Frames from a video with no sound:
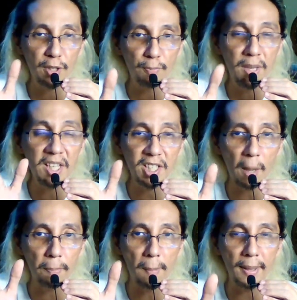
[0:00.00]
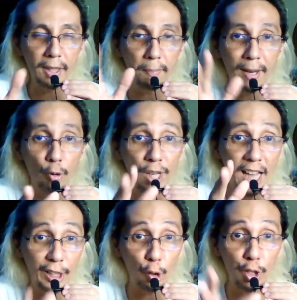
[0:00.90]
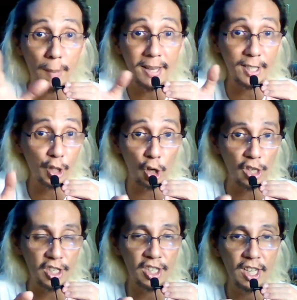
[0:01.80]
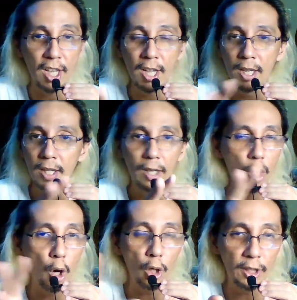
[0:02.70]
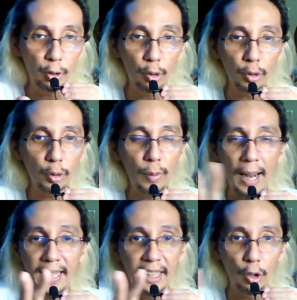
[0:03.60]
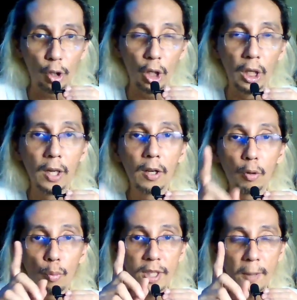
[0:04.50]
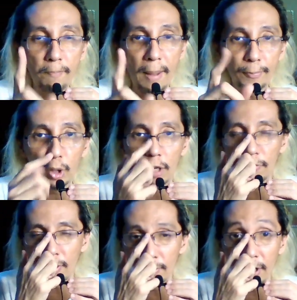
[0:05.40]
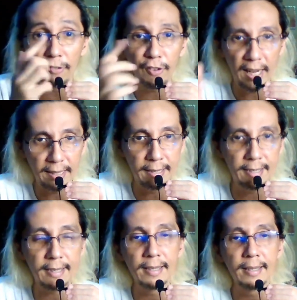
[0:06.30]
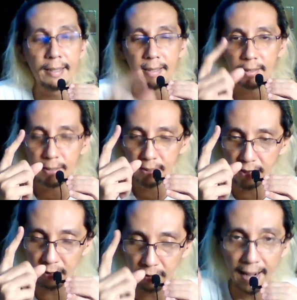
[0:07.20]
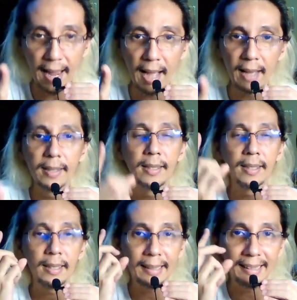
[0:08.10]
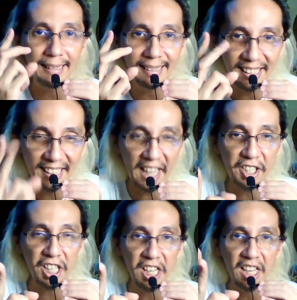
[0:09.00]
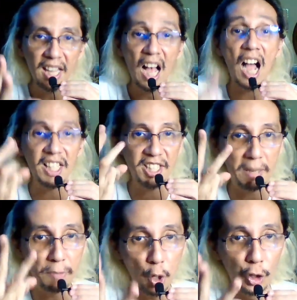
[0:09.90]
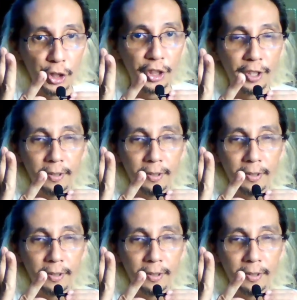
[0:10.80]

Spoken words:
being supplemented by Oyashiro-sama's curse, all it took to end it all was a pep talk from their friends, si Rena, si Keiichi, at si Mion.